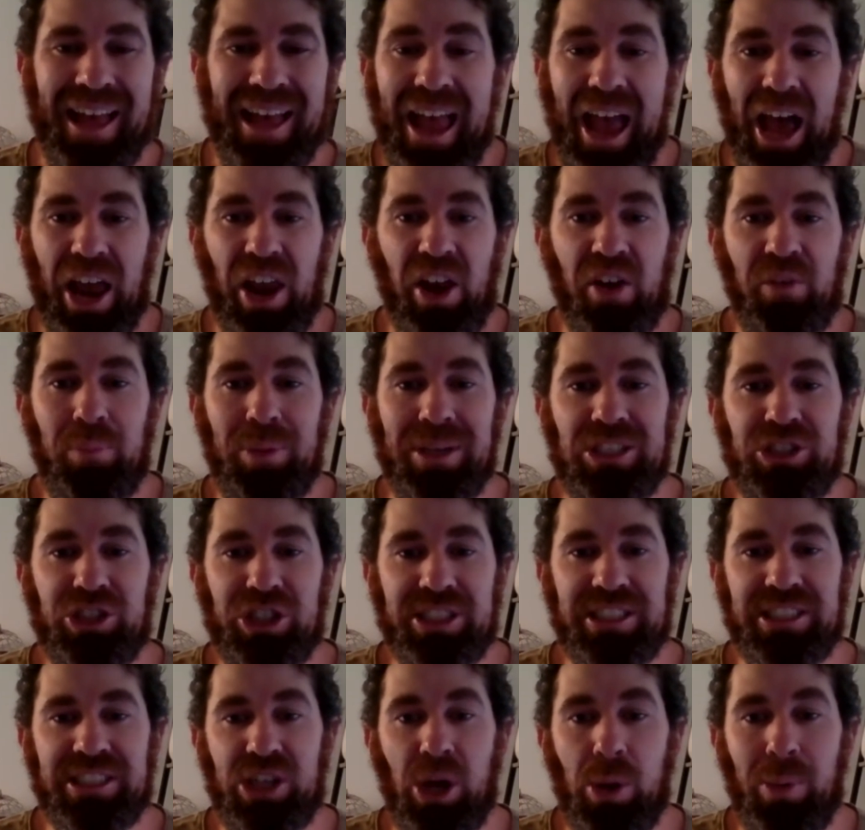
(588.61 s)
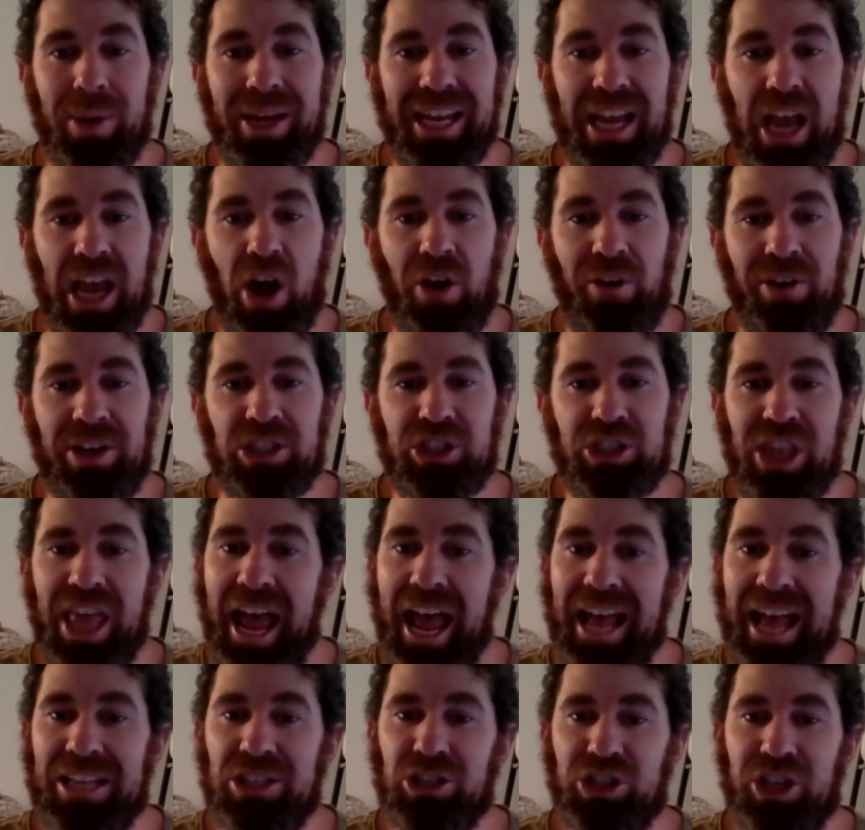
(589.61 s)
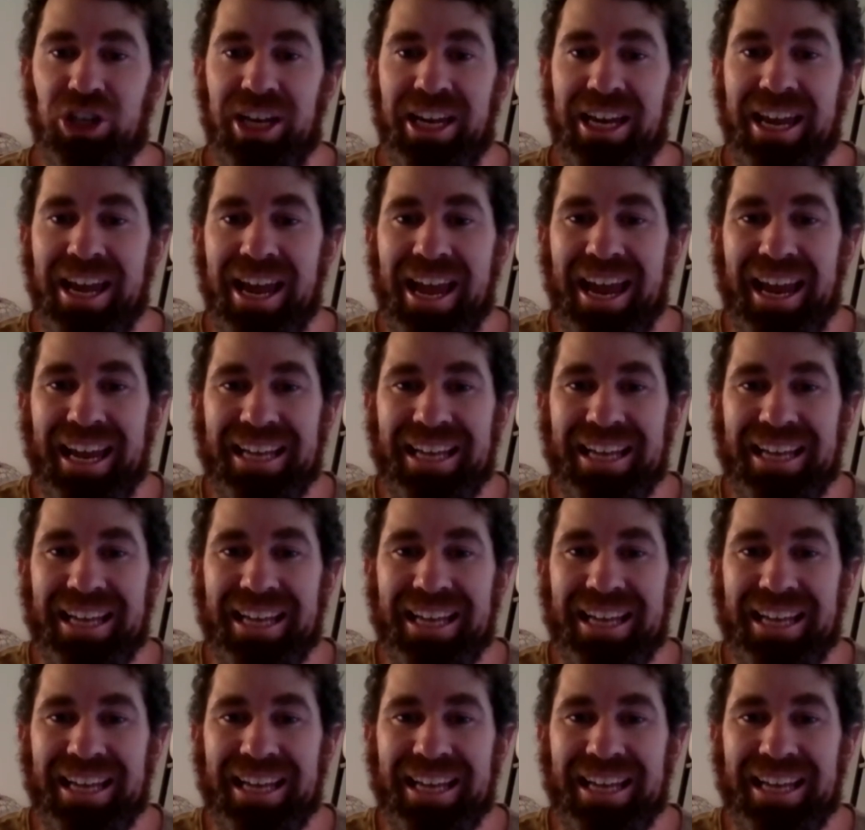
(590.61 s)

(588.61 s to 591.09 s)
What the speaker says: And I've been just so encouraged that actually